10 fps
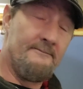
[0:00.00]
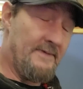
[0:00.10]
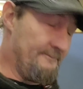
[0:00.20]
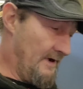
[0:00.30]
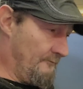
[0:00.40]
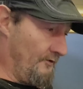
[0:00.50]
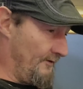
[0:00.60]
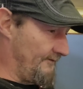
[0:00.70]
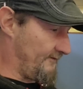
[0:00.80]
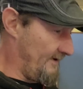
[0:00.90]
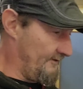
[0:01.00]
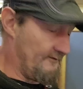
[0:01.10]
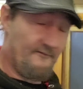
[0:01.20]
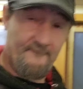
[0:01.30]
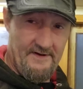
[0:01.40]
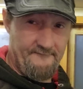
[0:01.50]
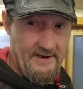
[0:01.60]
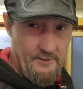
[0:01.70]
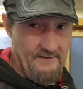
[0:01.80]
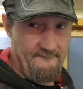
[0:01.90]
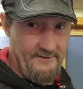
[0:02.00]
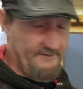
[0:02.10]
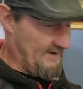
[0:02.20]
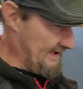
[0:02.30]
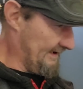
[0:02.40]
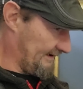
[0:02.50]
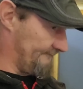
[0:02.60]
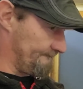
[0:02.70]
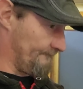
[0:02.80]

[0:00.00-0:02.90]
My mum wants 150 quid for the tank,